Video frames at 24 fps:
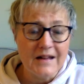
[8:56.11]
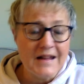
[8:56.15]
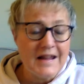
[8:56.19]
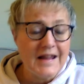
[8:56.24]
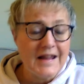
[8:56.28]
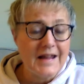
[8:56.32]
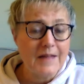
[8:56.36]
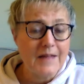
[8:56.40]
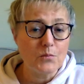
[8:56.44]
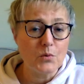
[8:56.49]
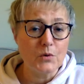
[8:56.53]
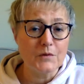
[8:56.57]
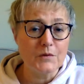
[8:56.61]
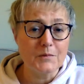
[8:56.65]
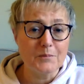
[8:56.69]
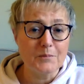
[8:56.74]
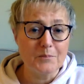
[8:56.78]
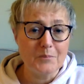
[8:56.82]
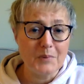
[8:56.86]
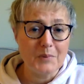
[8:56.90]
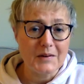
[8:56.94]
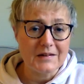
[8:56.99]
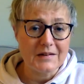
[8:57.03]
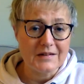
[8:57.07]
It was
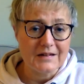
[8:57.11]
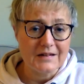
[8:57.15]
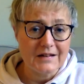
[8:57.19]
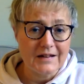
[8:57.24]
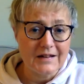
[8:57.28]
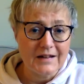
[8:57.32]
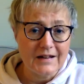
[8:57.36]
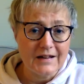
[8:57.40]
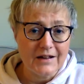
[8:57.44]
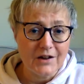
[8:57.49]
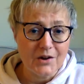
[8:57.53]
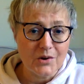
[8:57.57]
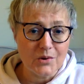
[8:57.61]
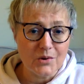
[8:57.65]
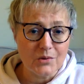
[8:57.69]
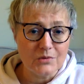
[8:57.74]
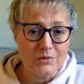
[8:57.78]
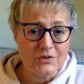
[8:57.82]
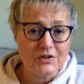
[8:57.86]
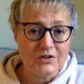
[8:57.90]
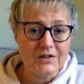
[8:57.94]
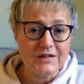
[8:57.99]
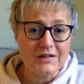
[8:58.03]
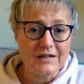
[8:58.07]
bitterly
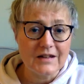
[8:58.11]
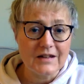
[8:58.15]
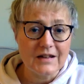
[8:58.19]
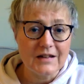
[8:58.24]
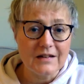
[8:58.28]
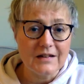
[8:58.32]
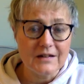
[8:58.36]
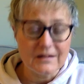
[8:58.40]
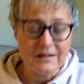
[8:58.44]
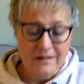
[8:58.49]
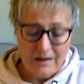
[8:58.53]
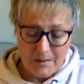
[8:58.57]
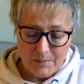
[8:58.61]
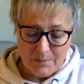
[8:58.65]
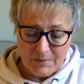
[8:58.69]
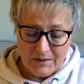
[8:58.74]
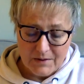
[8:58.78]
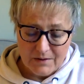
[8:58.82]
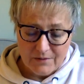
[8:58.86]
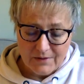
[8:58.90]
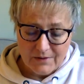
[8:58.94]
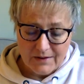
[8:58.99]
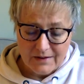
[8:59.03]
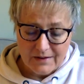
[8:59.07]
cold. She's in
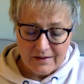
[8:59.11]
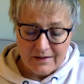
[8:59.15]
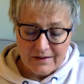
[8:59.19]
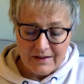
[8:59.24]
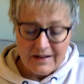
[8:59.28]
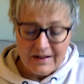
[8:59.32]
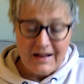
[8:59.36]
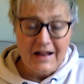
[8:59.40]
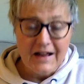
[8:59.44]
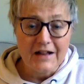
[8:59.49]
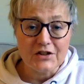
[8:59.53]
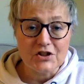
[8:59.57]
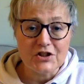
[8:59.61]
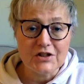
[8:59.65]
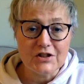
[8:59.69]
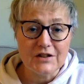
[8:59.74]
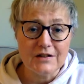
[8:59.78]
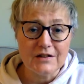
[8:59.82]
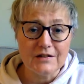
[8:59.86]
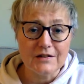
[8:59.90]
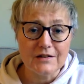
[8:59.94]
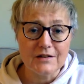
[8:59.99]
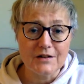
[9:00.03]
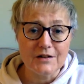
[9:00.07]
Siberia and
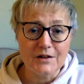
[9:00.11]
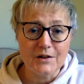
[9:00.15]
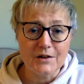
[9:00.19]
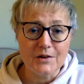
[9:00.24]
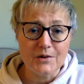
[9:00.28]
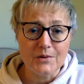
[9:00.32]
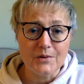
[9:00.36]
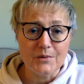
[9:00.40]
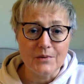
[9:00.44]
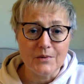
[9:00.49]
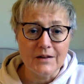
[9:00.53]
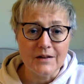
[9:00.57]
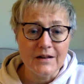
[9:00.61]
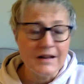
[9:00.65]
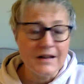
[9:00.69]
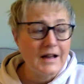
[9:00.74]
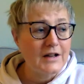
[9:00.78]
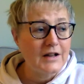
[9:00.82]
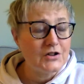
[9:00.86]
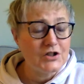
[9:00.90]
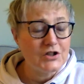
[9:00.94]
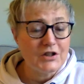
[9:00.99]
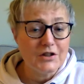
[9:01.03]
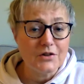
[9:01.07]
she's alone.
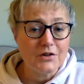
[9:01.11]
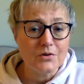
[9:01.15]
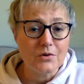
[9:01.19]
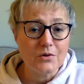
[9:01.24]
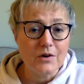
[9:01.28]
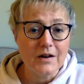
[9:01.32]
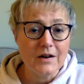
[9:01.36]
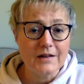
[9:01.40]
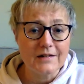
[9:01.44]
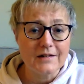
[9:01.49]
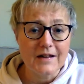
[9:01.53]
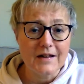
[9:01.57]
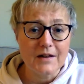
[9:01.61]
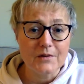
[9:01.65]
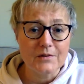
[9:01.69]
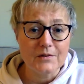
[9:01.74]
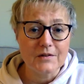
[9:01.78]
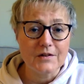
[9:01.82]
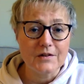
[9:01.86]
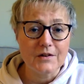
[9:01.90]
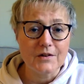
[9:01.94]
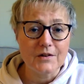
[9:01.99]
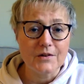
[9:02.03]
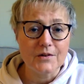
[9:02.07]
And she cries out
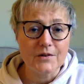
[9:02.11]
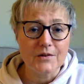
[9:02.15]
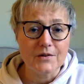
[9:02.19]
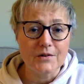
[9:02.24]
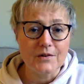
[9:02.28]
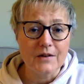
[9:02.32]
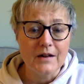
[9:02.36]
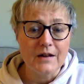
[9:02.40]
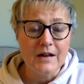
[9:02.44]
to God.